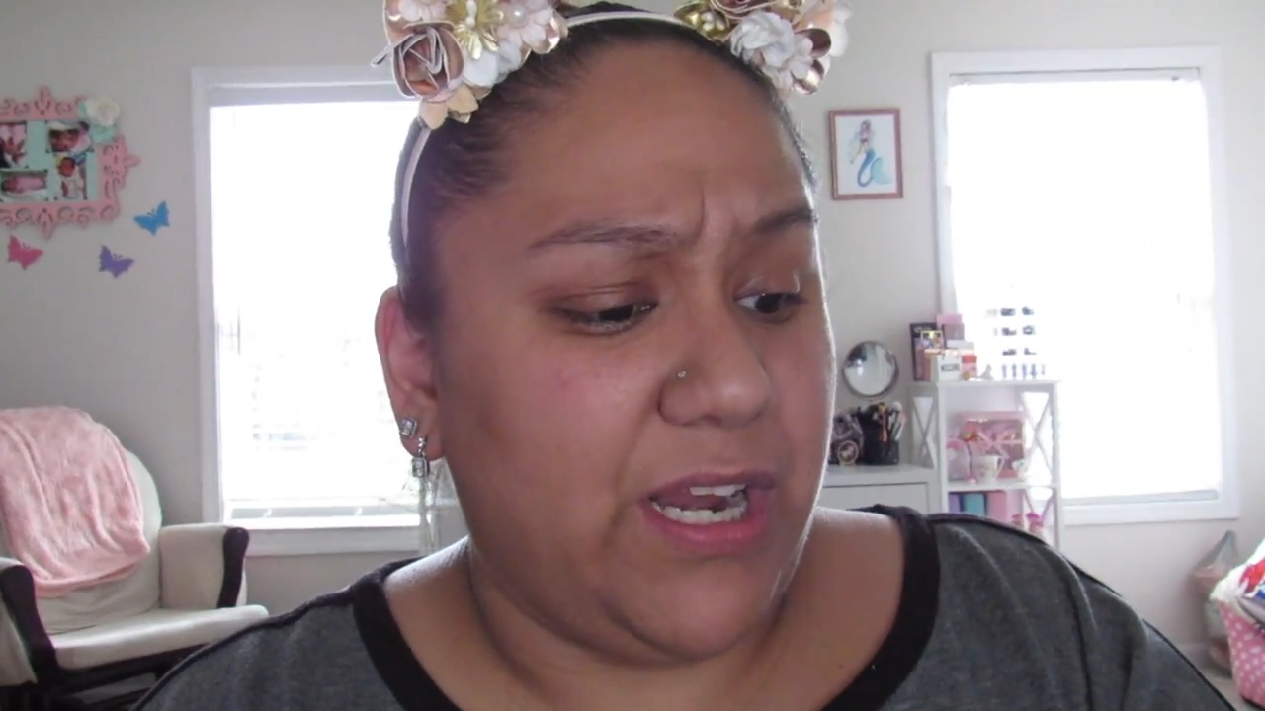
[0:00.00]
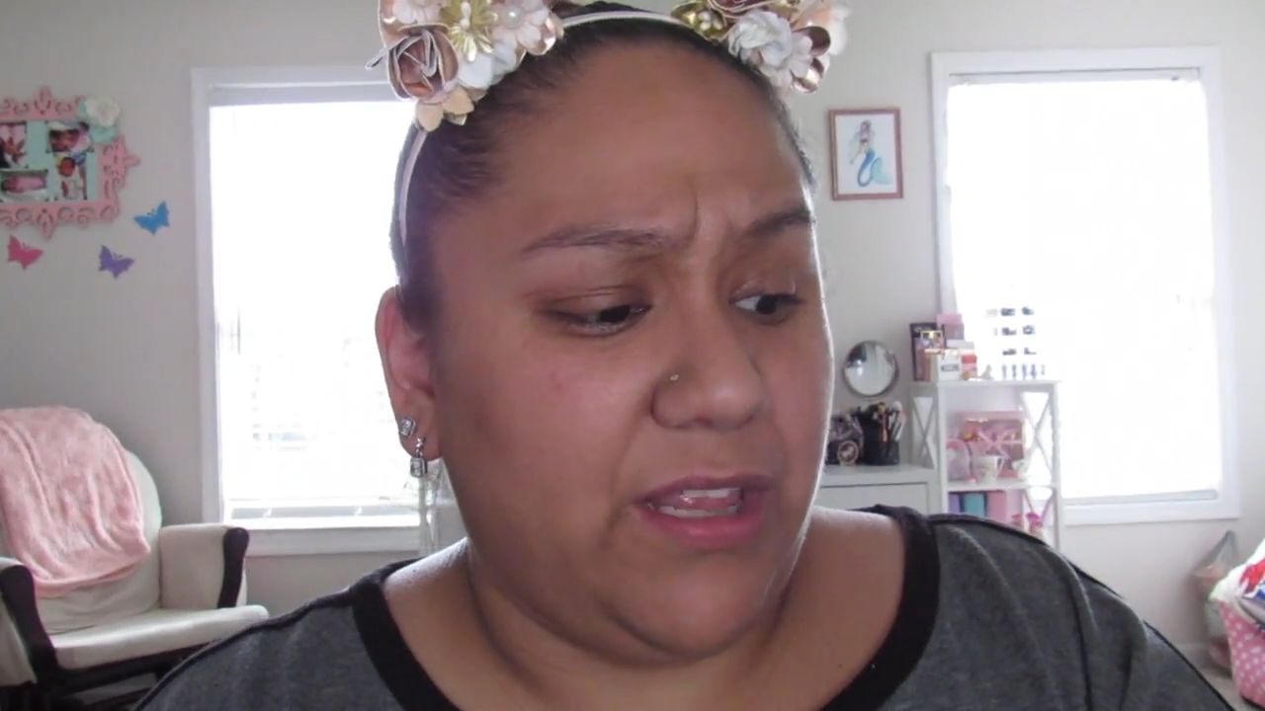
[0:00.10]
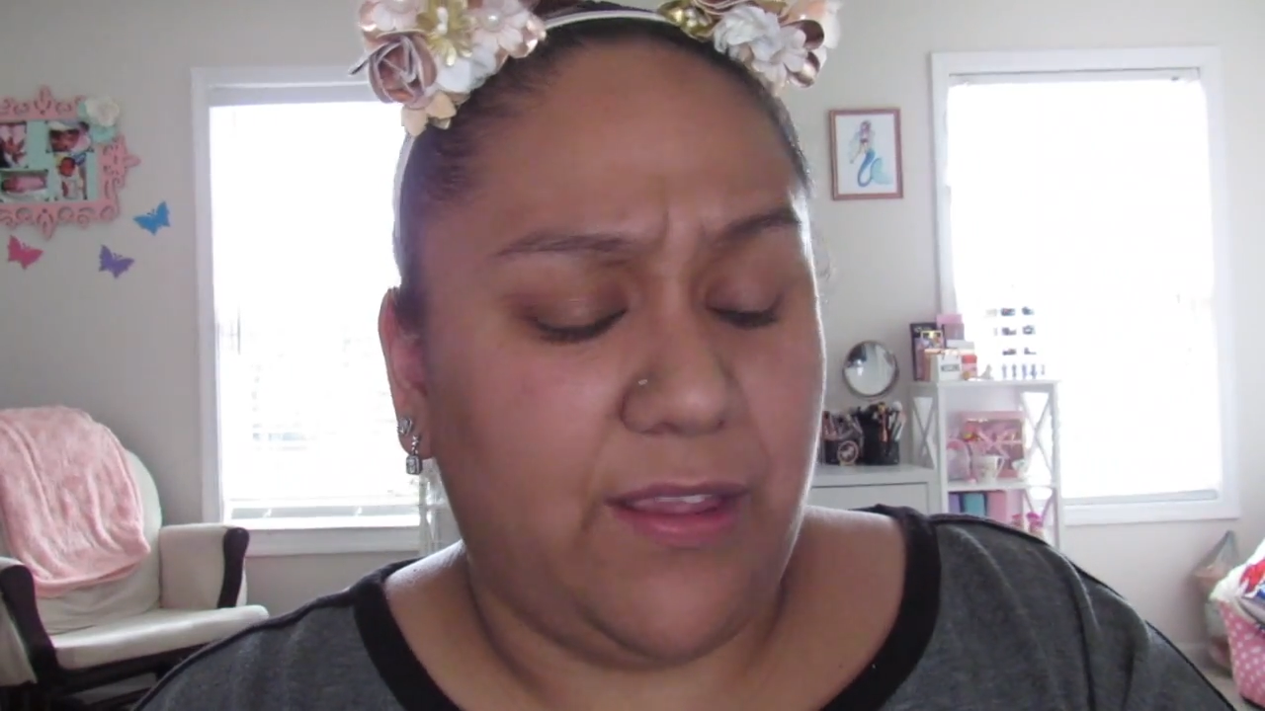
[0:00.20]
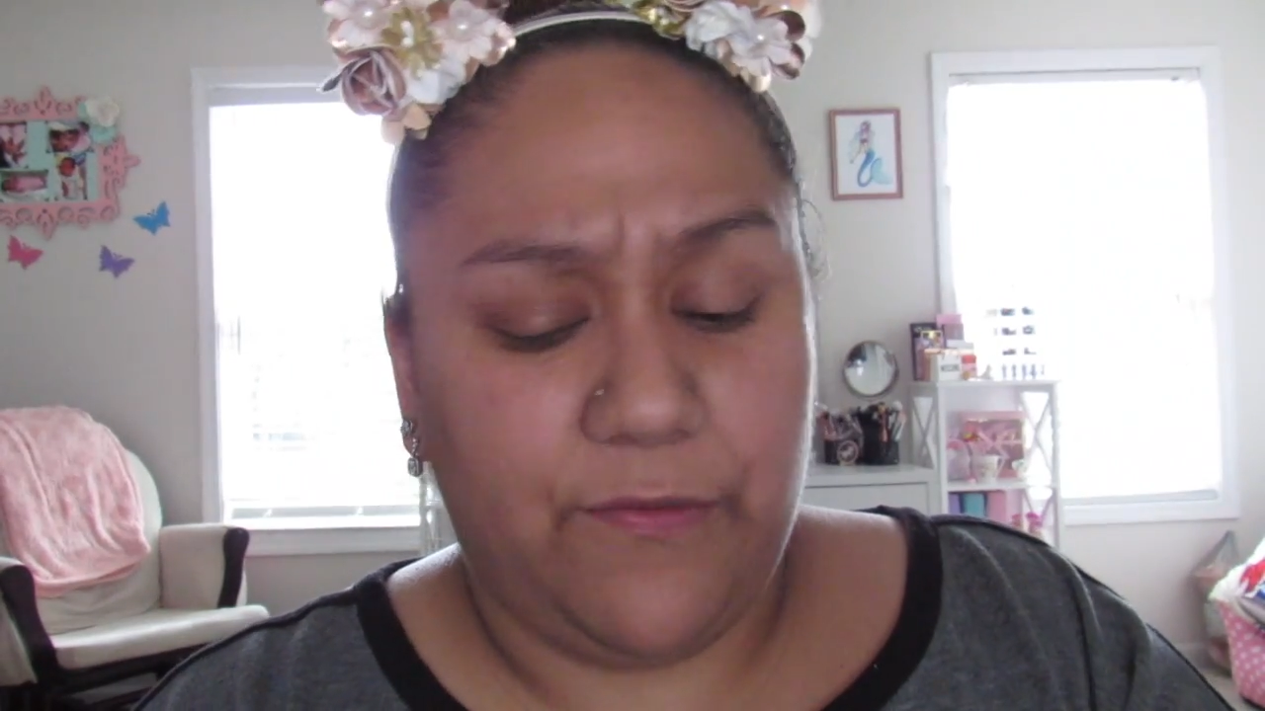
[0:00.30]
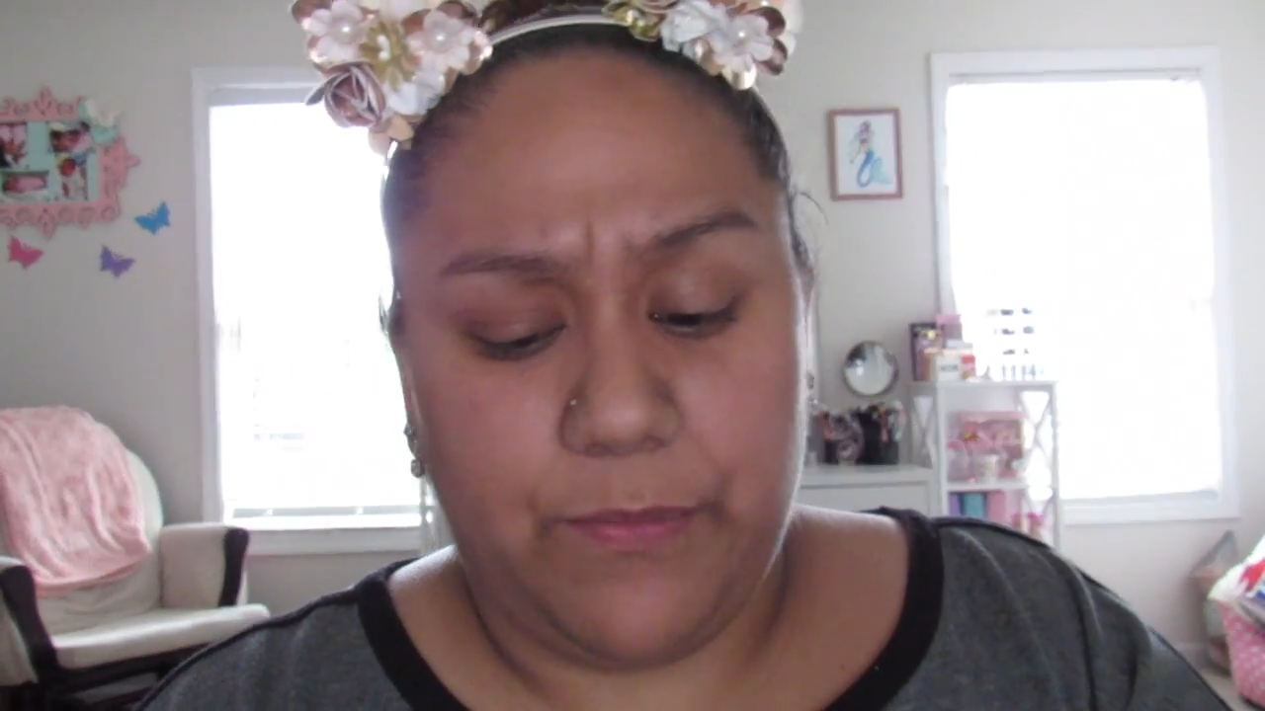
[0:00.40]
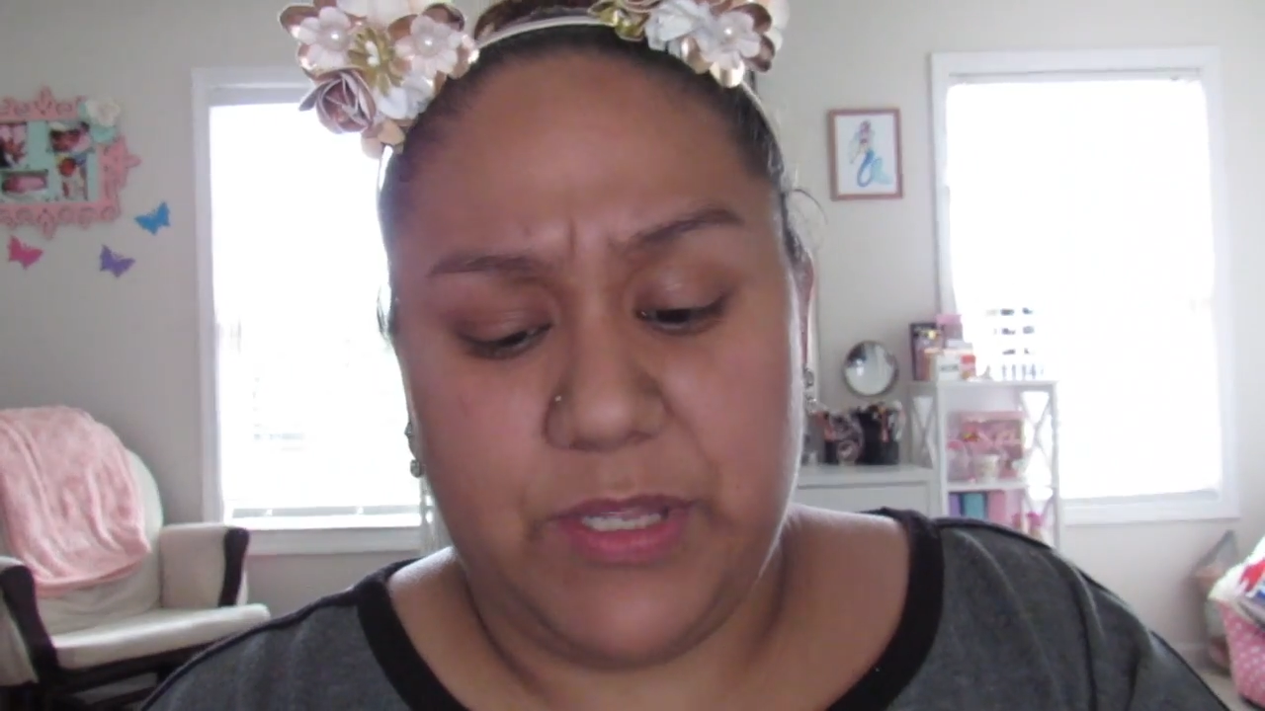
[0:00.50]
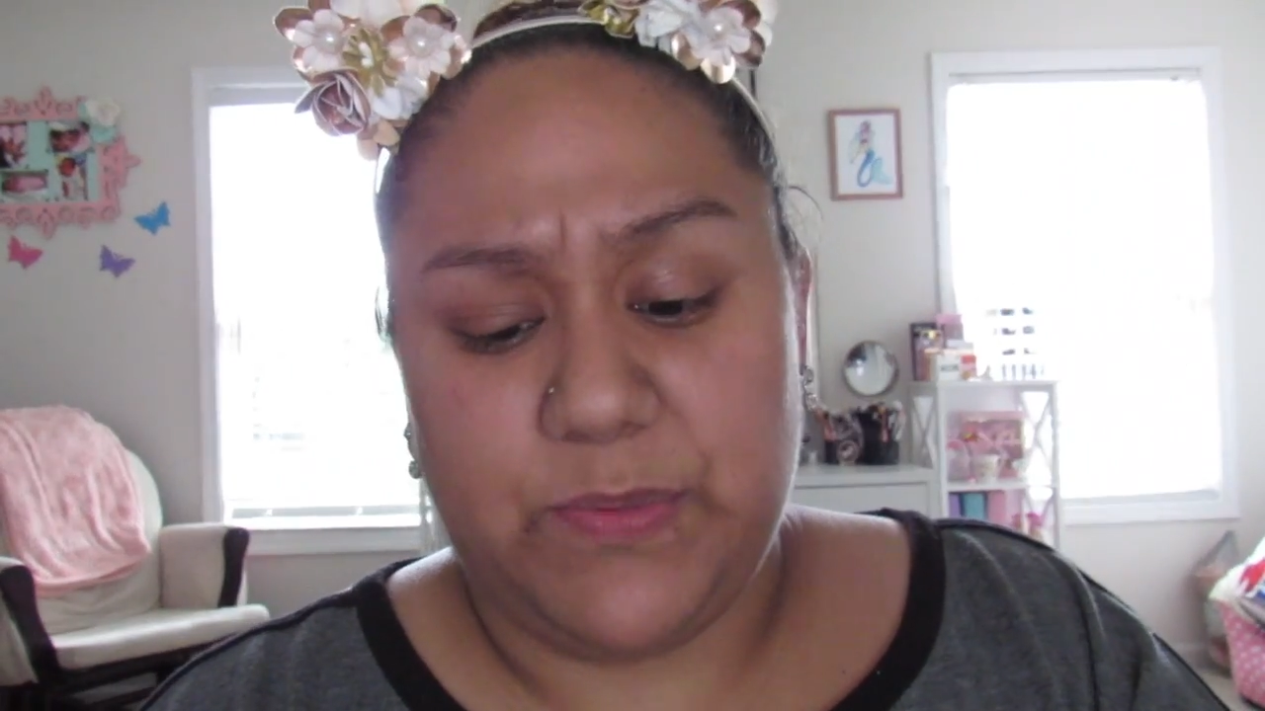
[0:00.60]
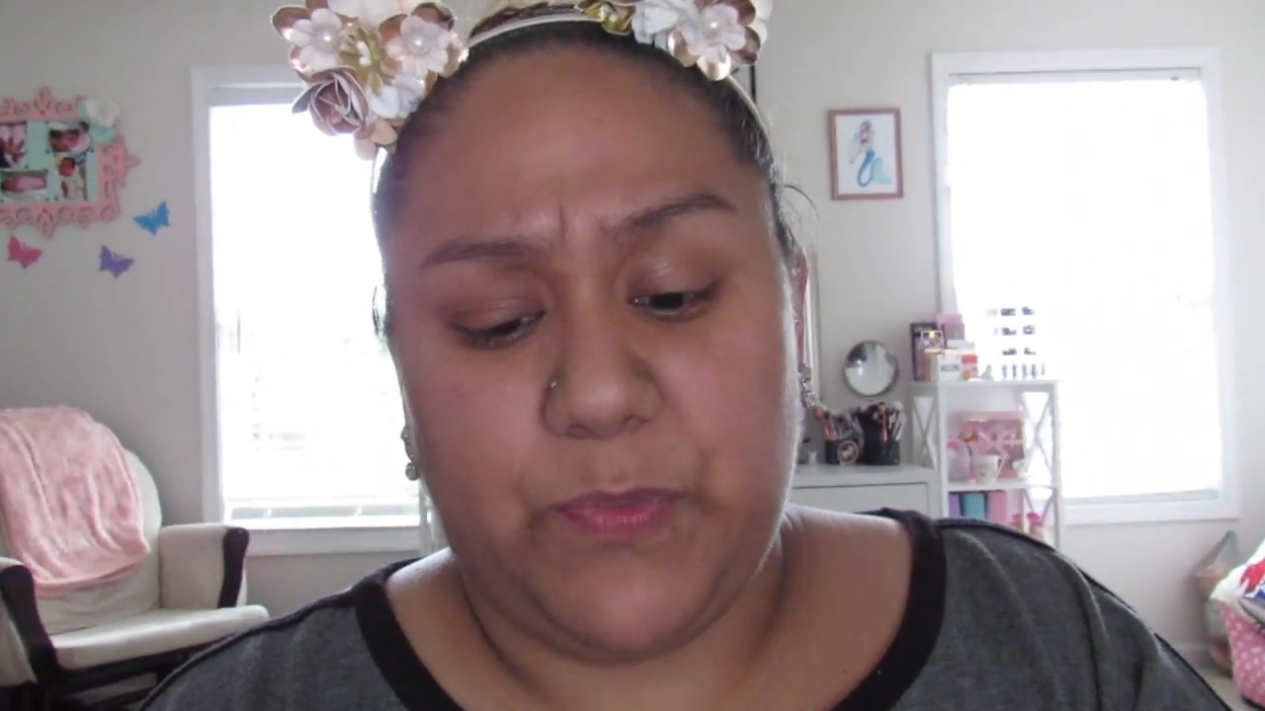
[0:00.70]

anything from this